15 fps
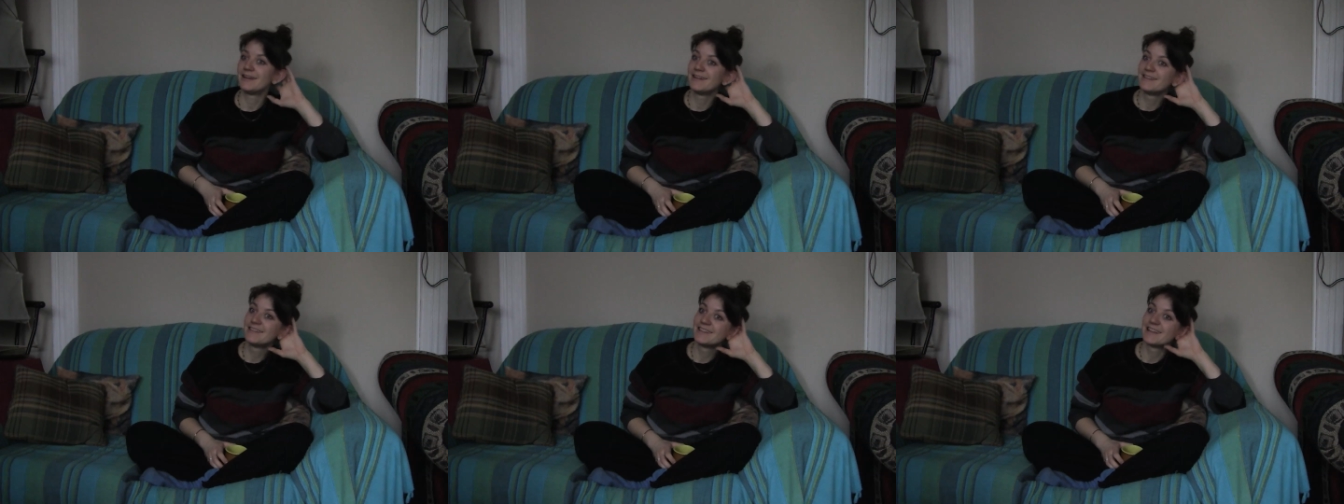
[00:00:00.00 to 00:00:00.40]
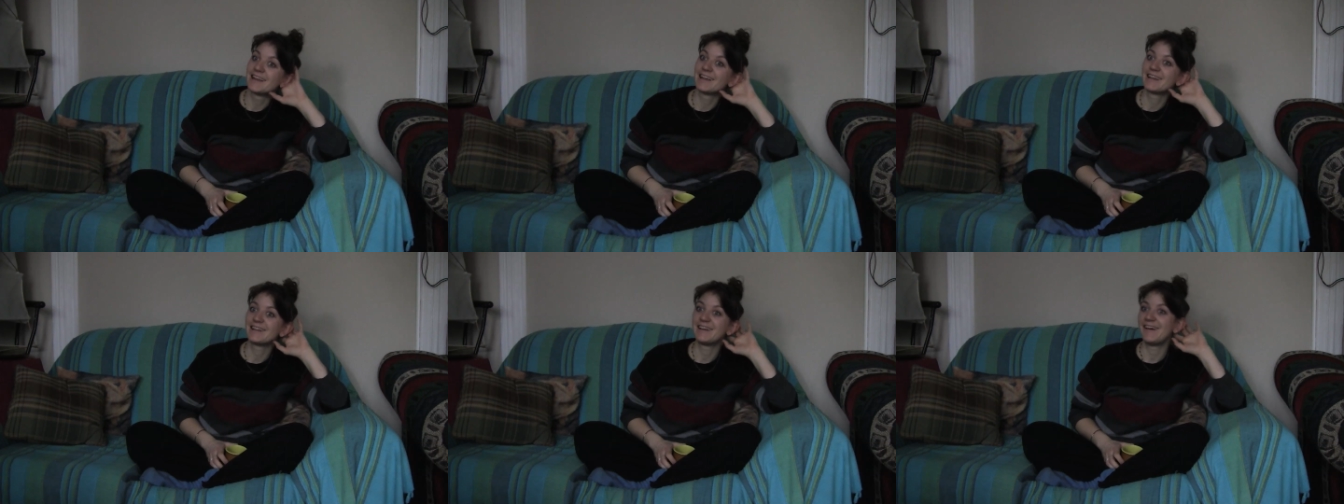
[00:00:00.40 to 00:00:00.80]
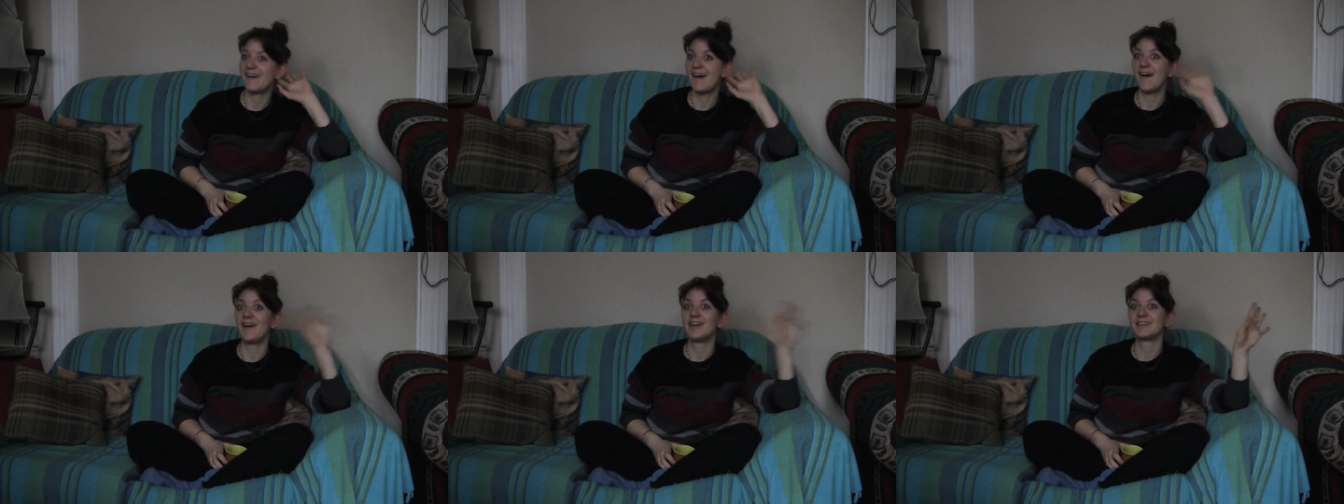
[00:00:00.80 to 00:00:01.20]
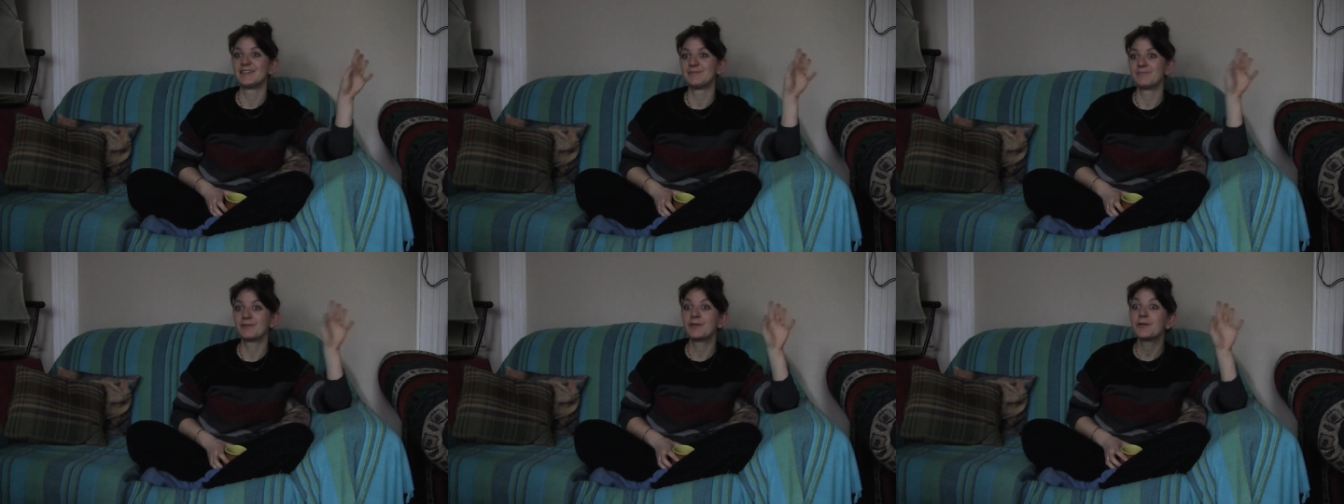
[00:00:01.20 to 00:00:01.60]
It was like
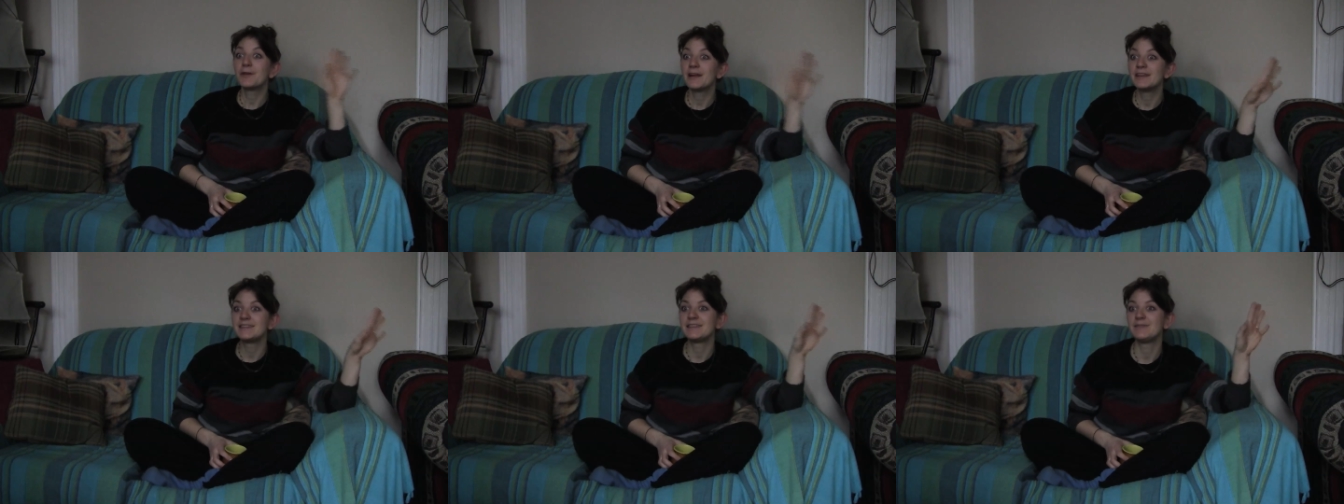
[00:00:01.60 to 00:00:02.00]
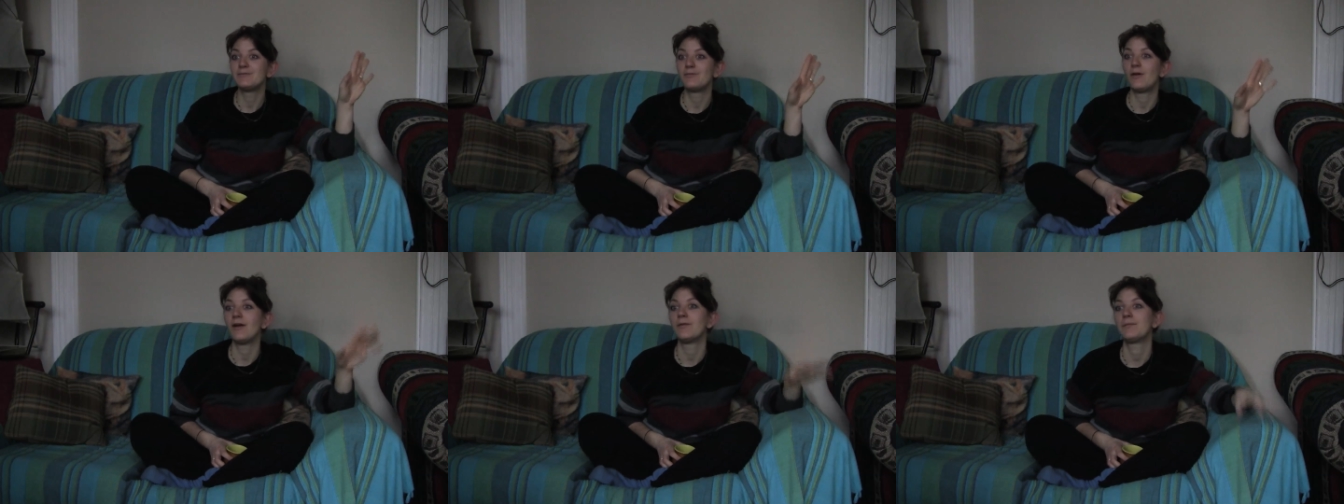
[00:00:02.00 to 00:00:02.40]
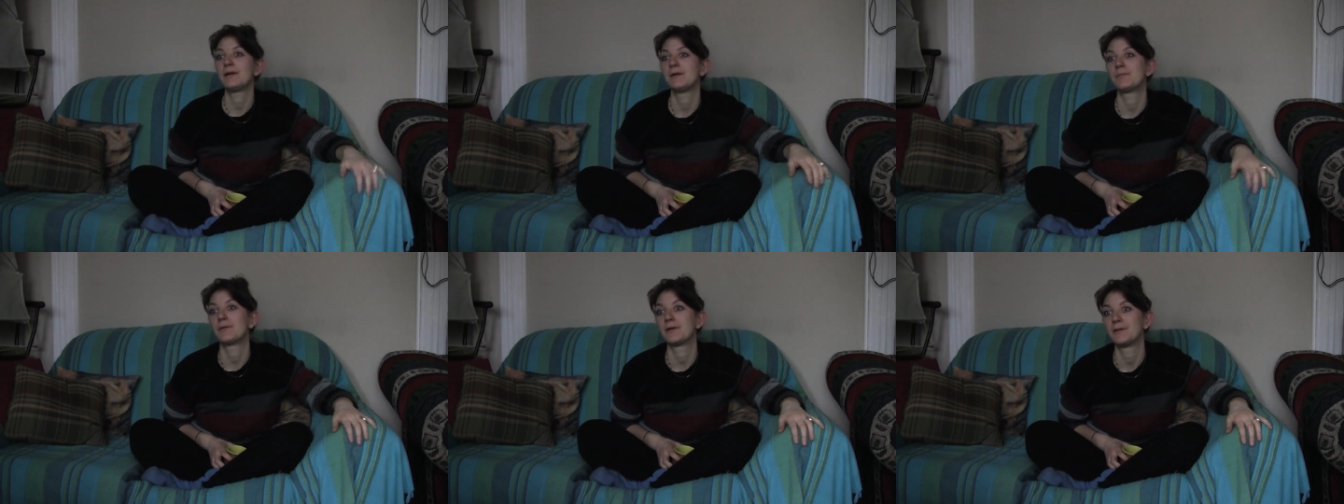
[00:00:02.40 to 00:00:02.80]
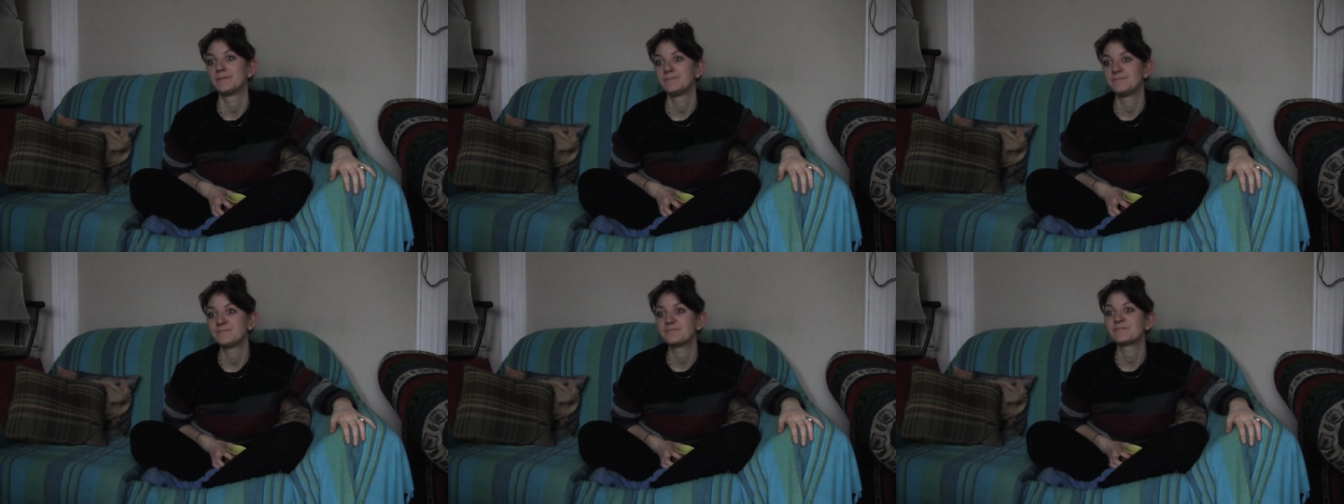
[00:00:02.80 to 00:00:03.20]
awesome, crazy wallpaper.
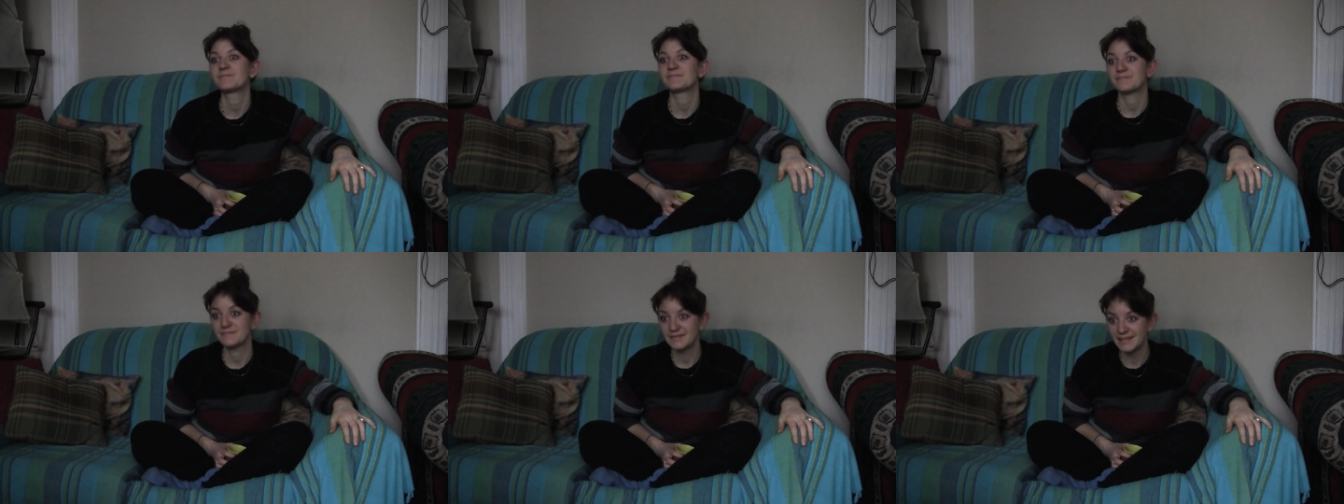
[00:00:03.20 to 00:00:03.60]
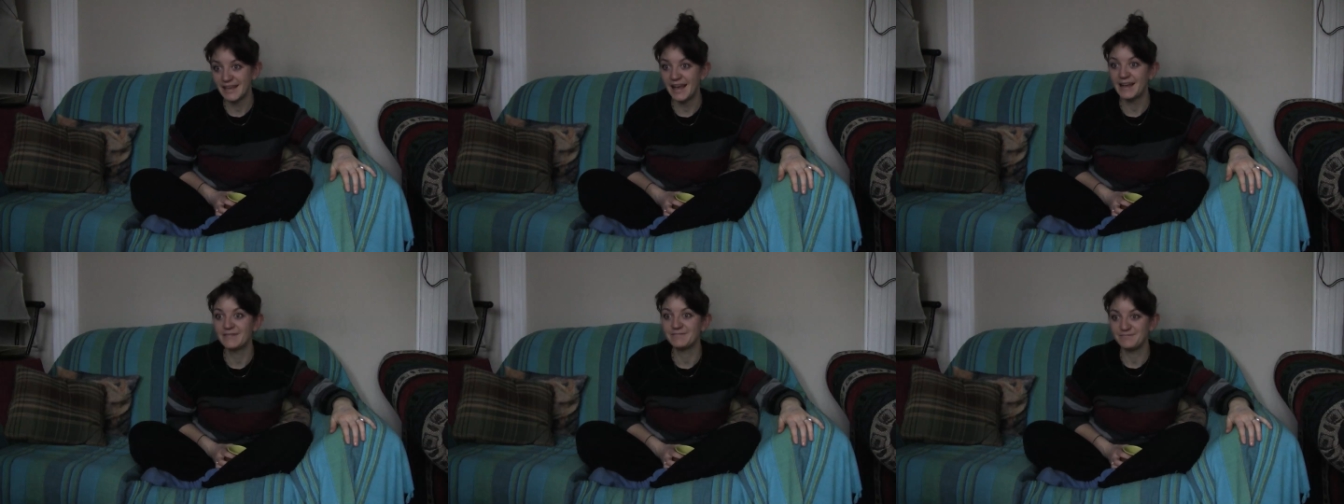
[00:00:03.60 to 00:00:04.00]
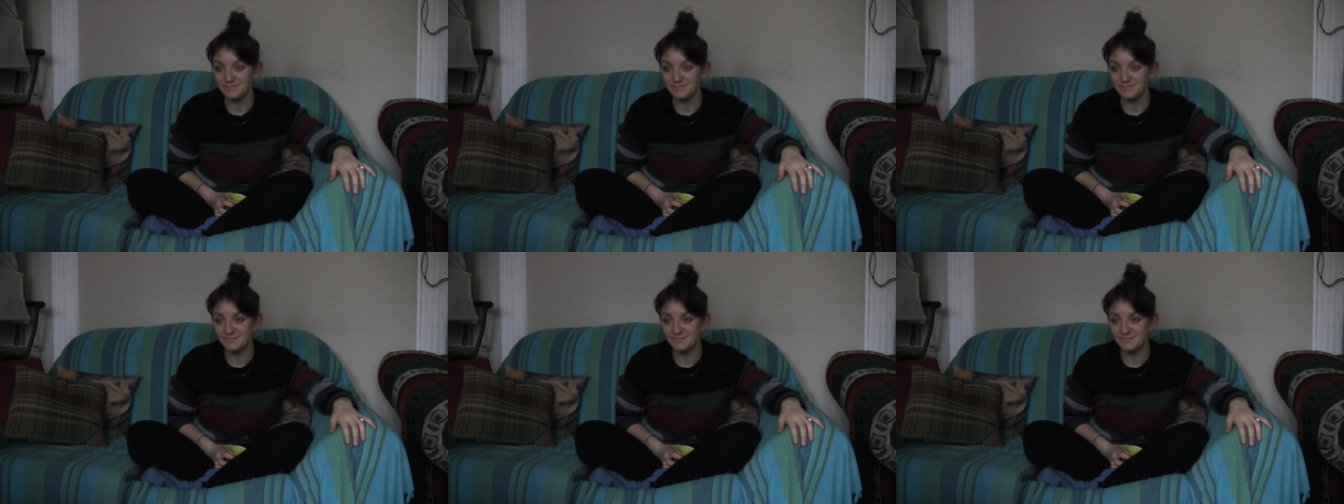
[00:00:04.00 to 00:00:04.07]
Yeah.